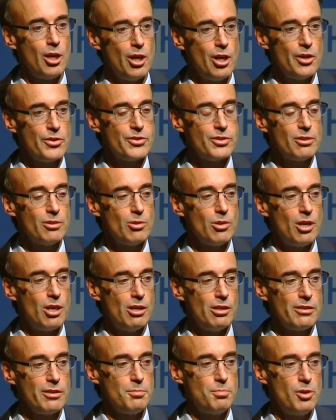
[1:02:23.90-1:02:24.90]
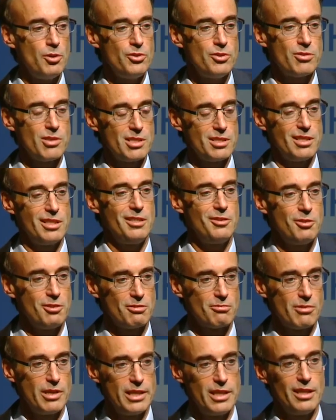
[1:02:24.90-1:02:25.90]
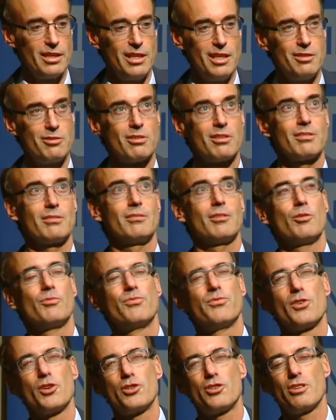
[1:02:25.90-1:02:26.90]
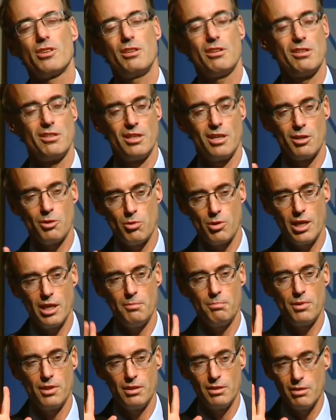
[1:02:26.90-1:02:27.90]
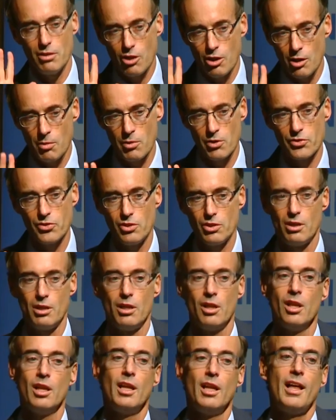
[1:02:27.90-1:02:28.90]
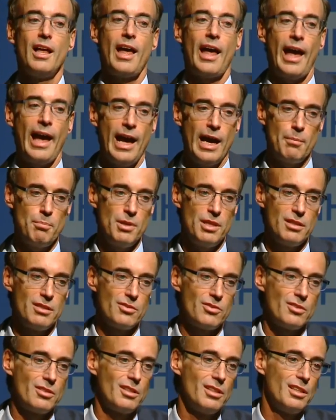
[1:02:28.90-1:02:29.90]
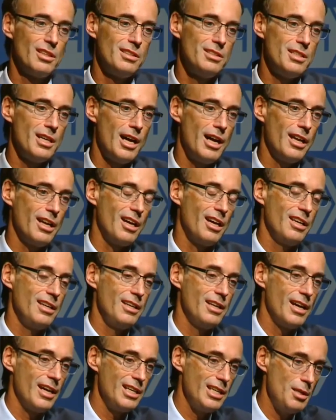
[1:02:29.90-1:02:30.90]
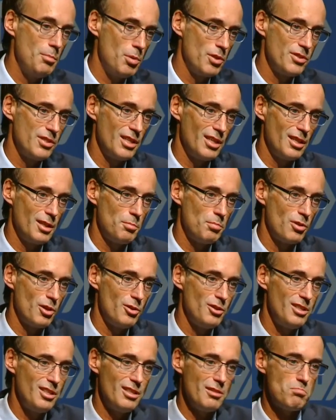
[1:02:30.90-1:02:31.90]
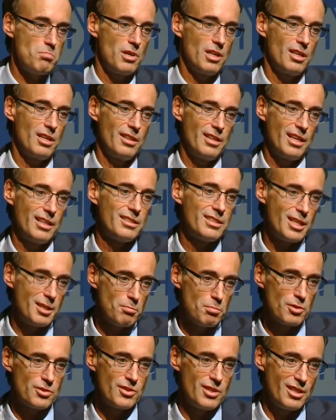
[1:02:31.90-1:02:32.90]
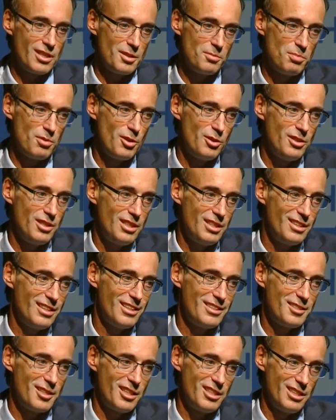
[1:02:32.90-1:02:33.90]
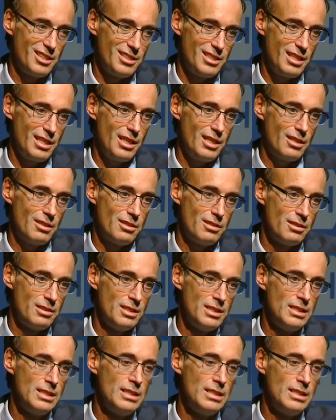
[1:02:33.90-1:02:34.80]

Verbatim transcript: also all the post-translational regulation, or virtually all, not quite, but almost all, happens not on 90% of the protein, but on that 10% of the protein that's on the tail.